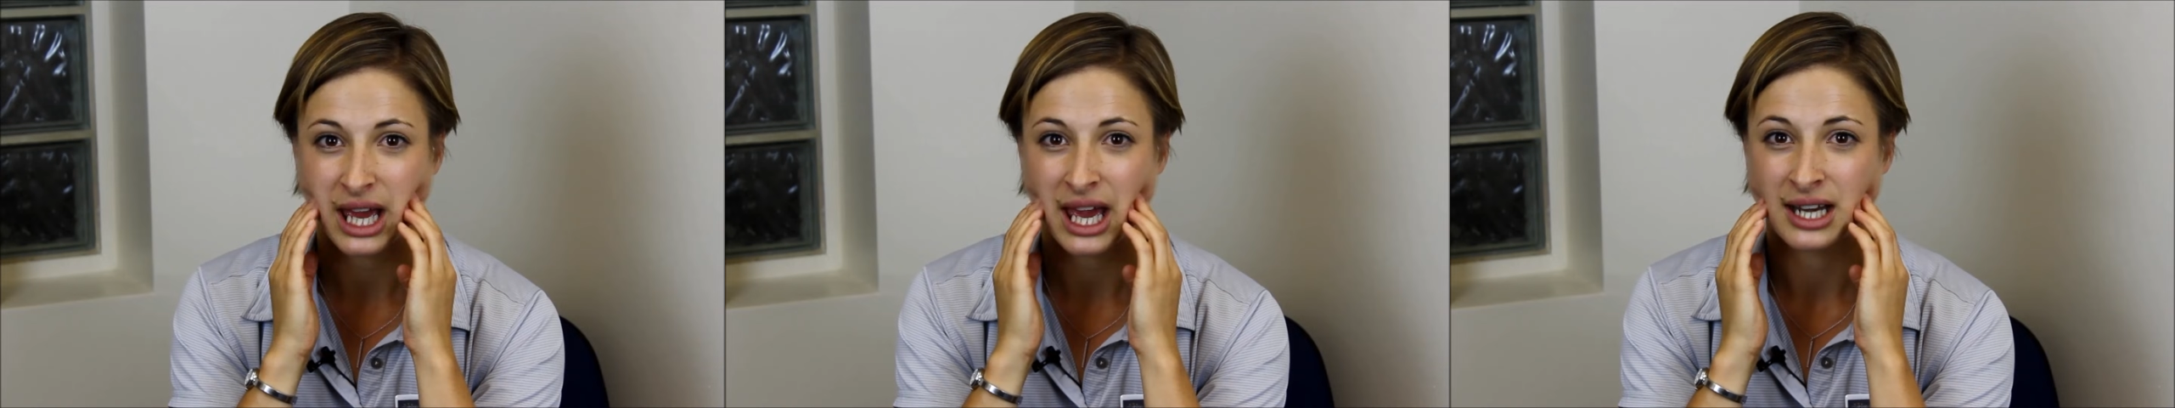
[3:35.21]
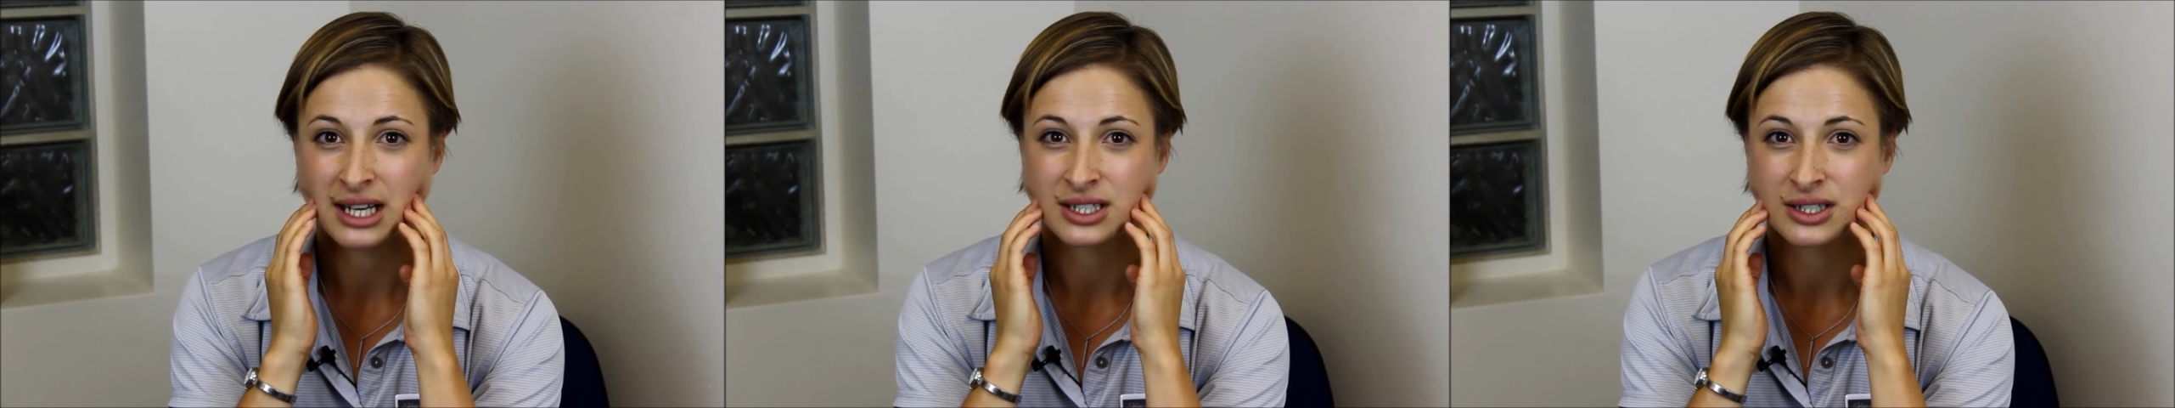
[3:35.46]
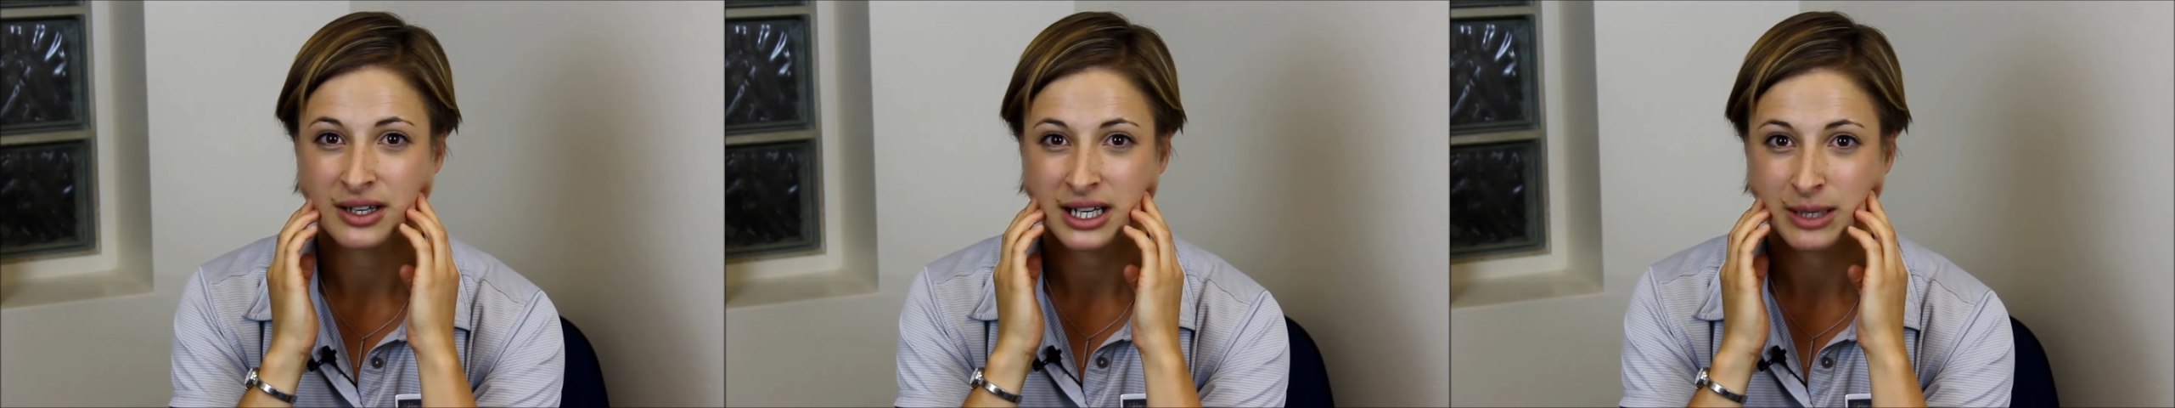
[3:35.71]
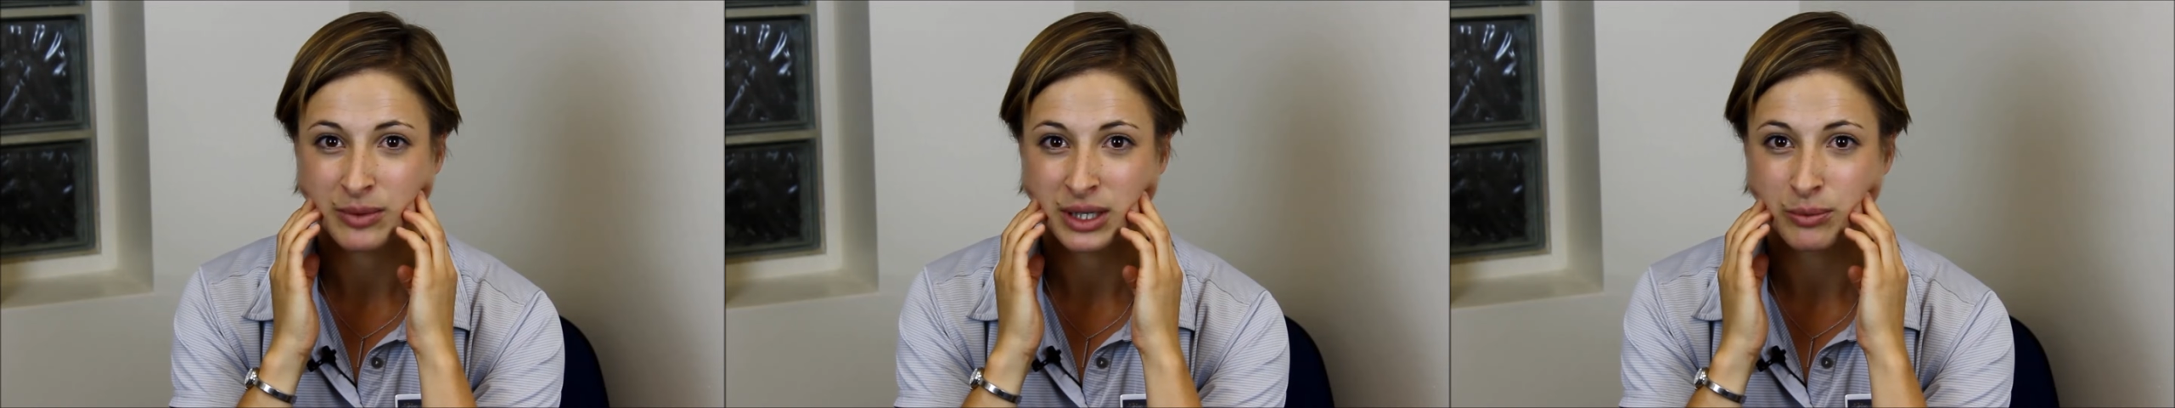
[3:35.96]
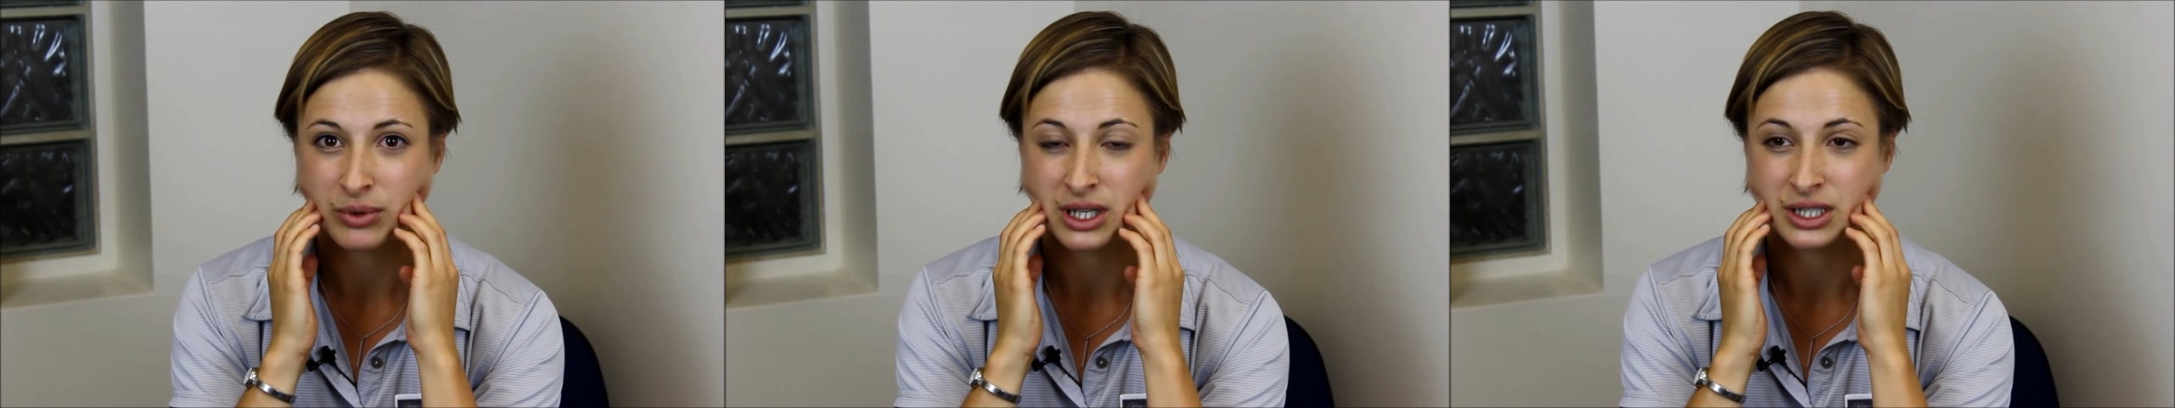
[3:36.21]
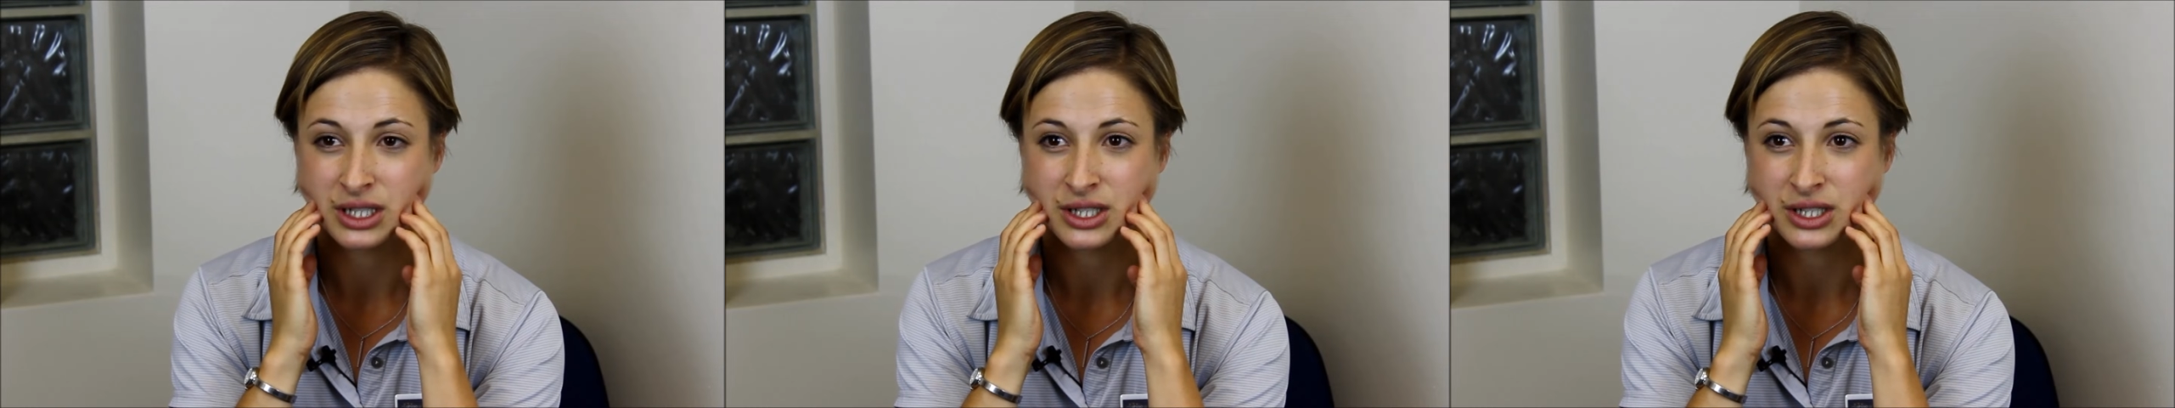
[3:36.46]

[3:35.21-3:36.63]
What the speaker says: add a tiny bit of pressure.